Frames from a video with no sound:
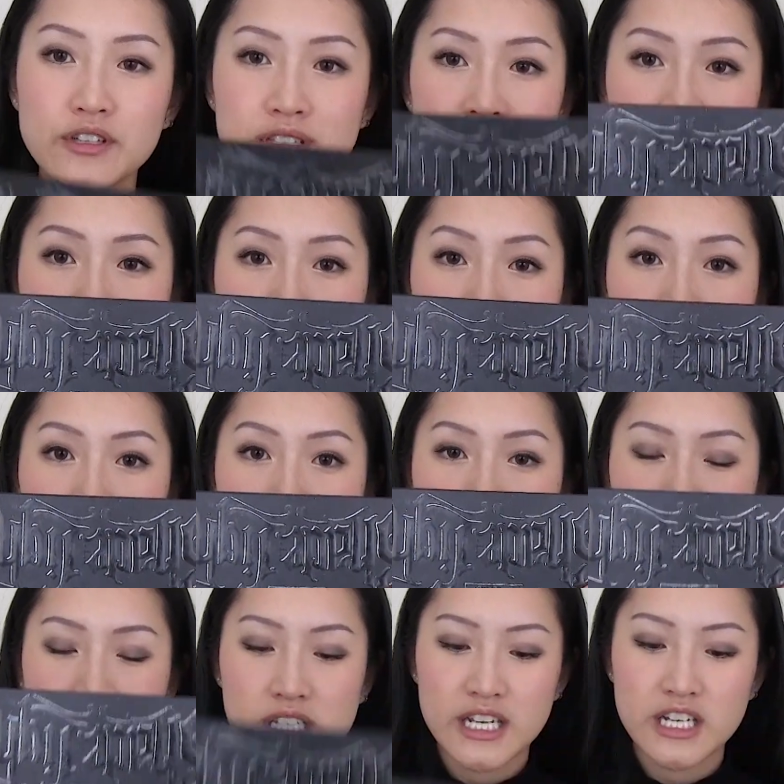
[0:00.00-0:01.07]
I'm using the Kat
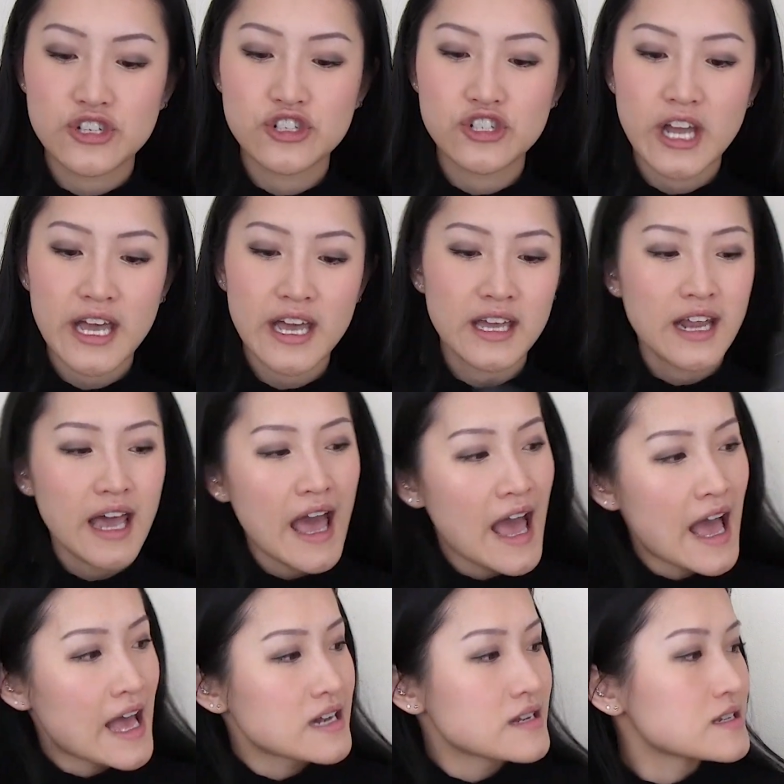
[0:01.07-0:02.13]
Von D Shade
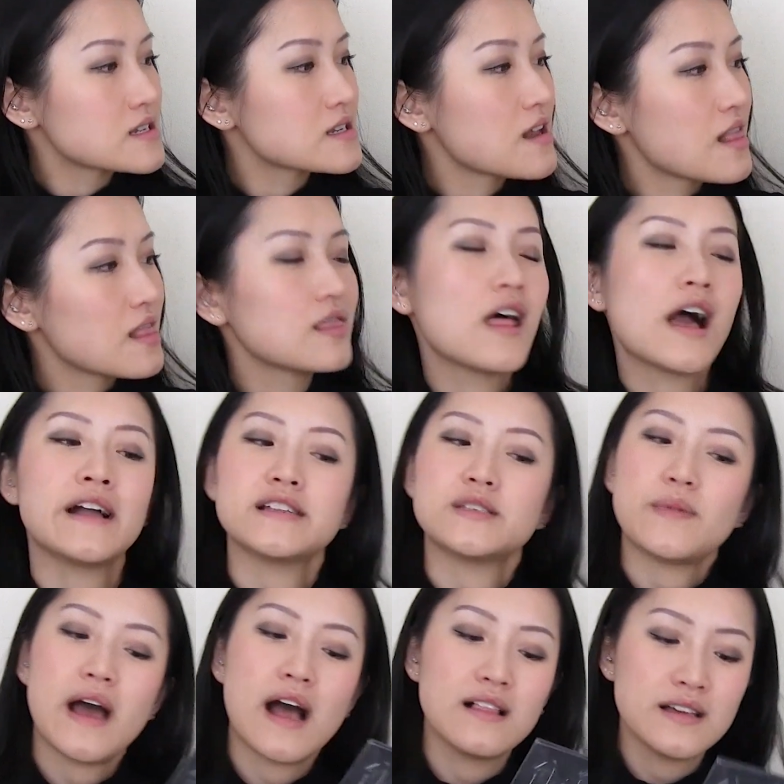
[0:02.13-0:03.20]
and
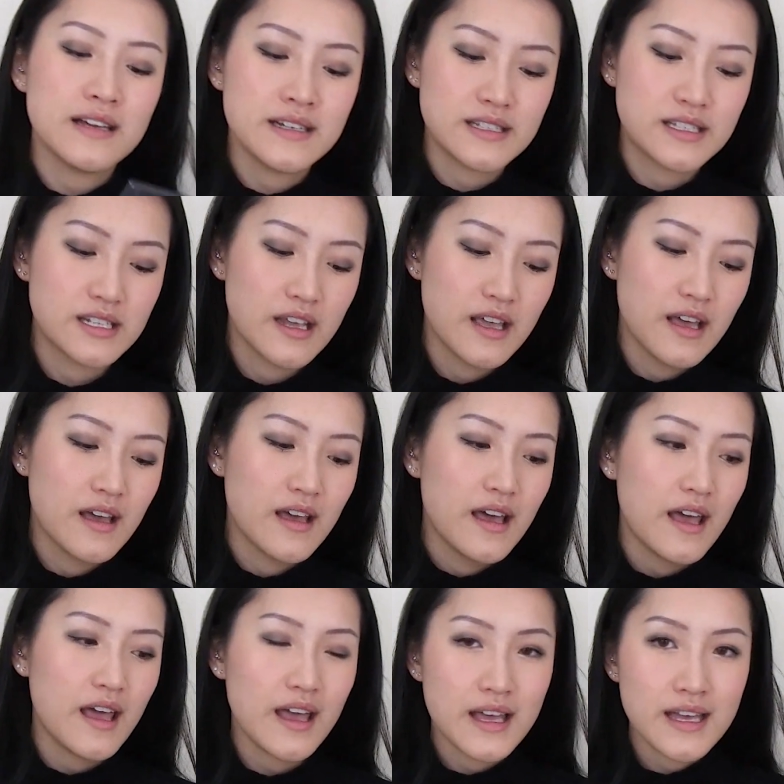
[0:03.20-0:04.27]
Light palette.
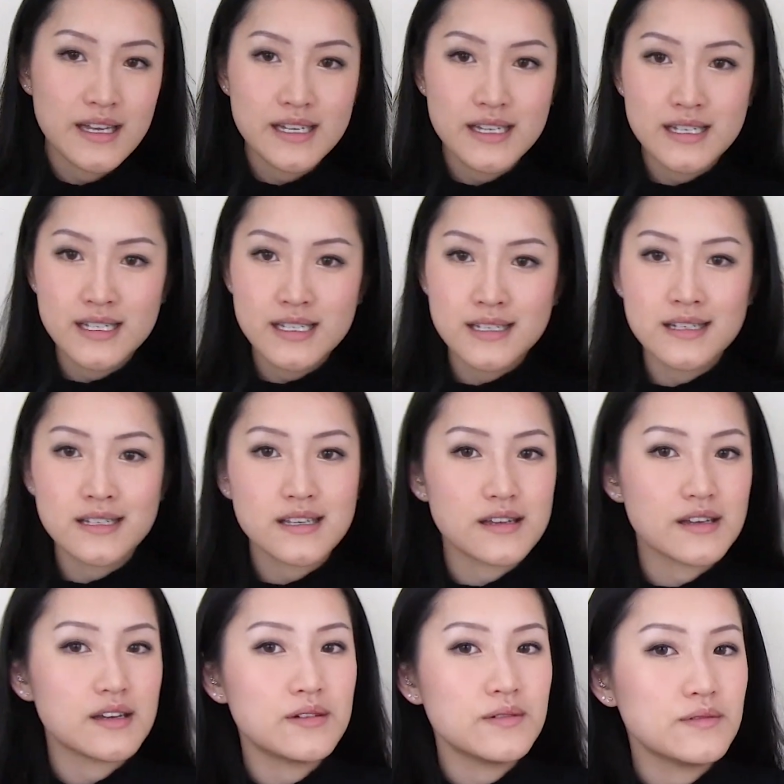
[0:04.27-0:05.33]
And
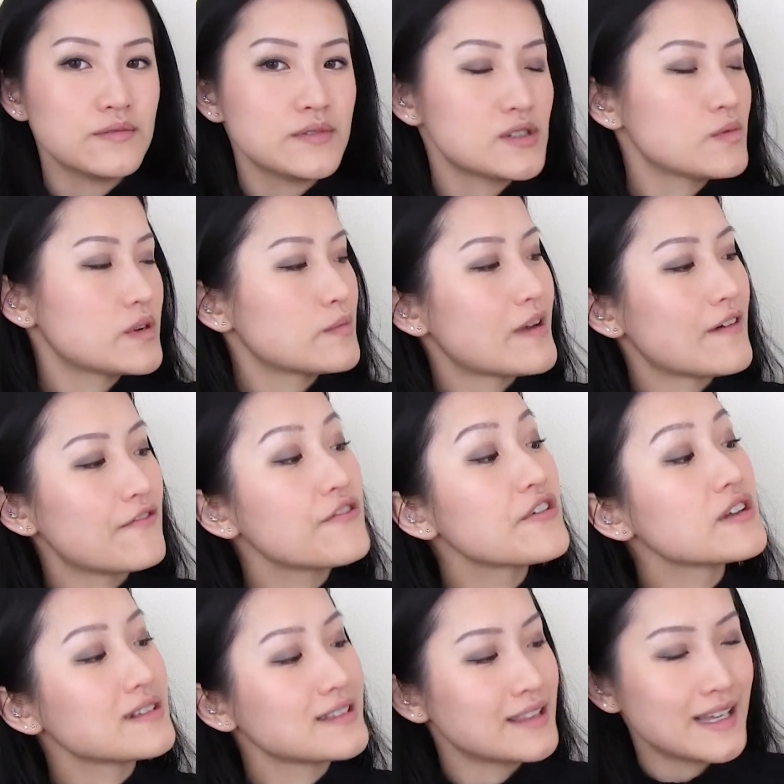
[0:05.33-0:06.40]
which one am I
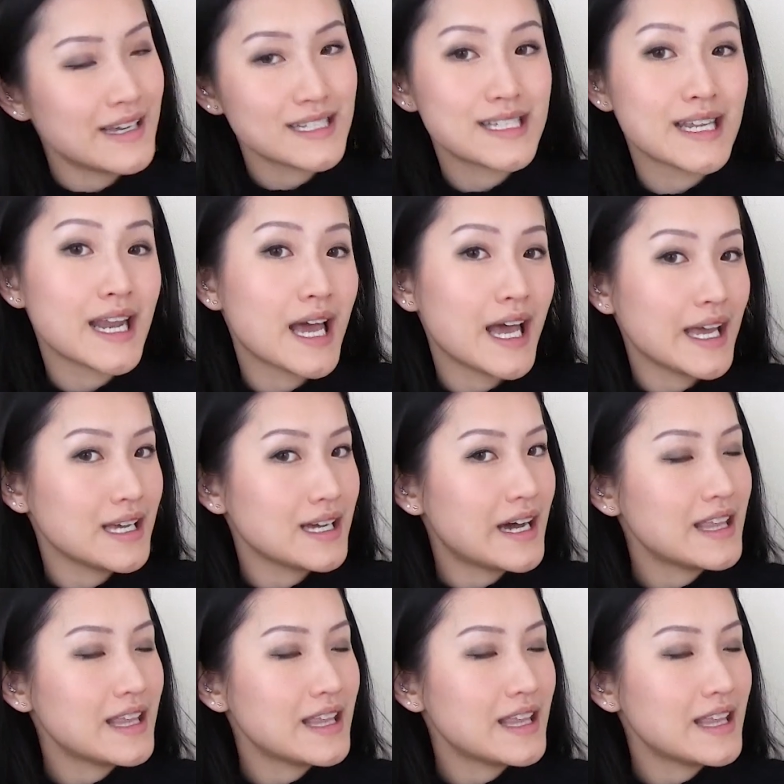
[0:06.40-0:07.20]
feeling like today?